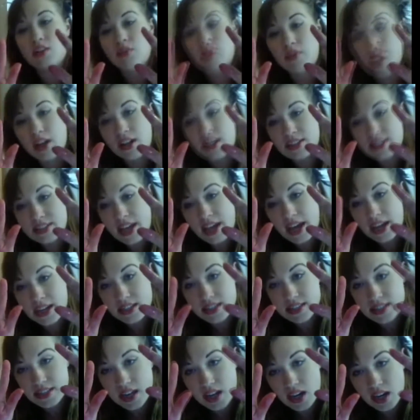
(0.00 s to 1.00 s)
outside and
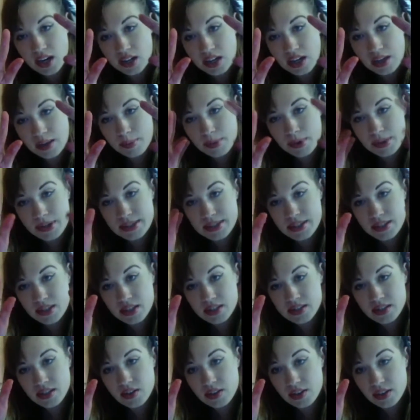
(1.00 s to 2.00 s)
scare your neighbors. Looks
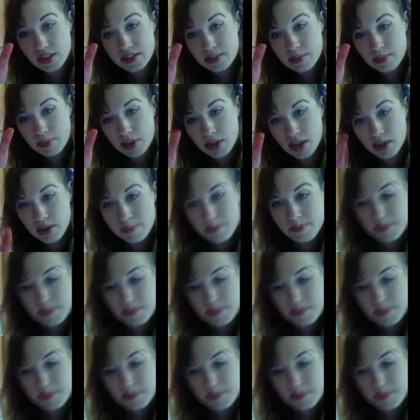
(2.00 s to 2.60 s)
like you killed somebody.